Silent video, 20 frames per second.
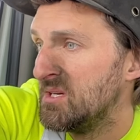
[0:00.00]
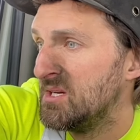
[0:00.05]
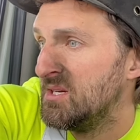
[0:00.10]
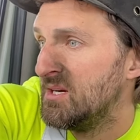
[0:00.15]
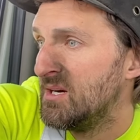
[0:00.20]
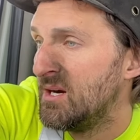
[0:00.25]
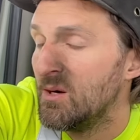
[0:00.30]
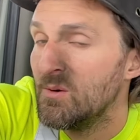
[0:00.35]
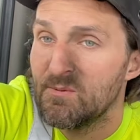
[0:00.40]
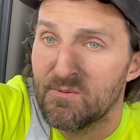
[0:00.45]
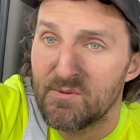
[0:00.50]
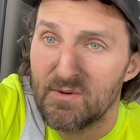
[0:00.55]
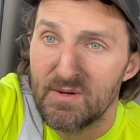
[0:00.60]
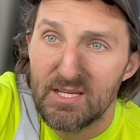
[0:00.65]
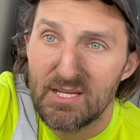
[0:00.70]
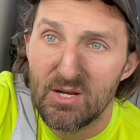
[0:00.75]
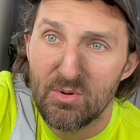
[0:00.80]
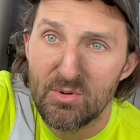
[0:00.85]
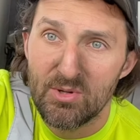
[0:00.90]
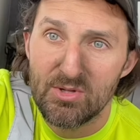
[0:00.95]
hopefully
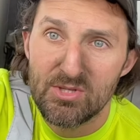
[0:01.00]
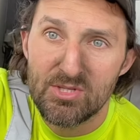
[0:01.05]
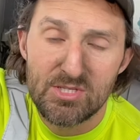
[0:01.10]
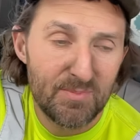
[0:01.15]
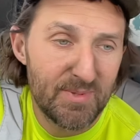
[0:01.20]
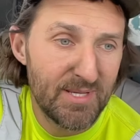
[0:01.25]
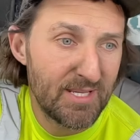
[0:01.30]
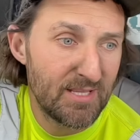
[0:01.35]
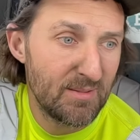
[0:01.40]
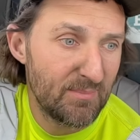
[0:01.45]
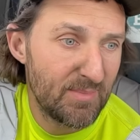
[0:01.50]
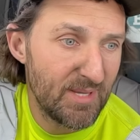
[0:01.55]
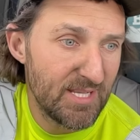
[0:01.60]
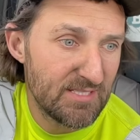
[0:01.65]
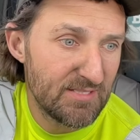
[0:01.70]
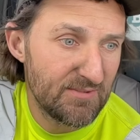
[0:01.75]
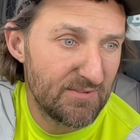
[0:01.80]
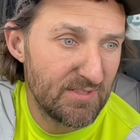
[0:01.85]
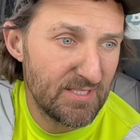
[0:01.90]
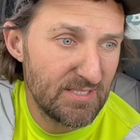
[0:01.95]
going on to bigger and
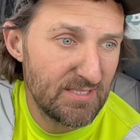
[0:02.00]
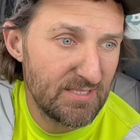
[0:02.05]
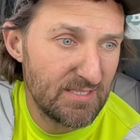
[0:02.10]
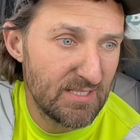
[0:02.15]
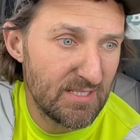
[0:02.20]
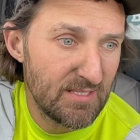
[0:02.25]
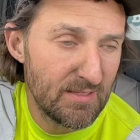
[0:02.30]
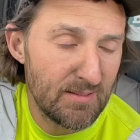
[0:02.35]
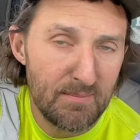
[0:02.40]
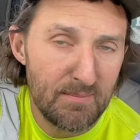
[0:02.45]
better things yeah